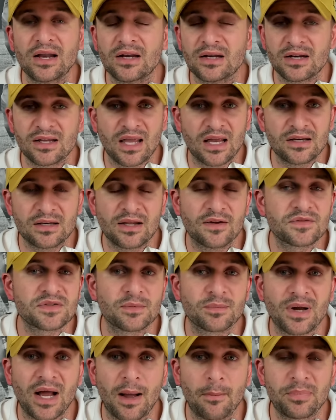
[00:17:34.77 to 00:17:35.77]
and again give some
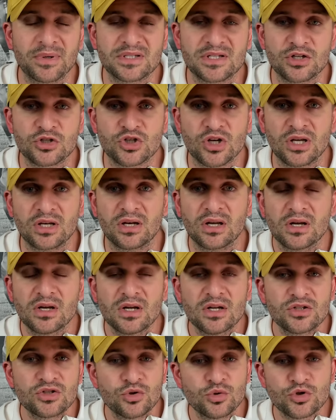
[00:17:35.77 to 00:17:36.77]
competition
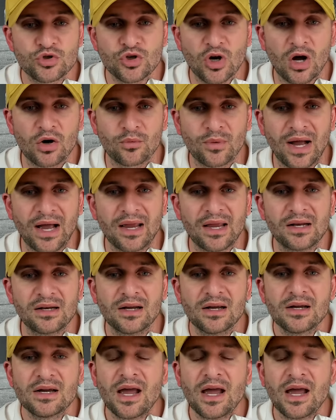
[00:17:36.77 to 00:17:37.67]
to Sean Ryan.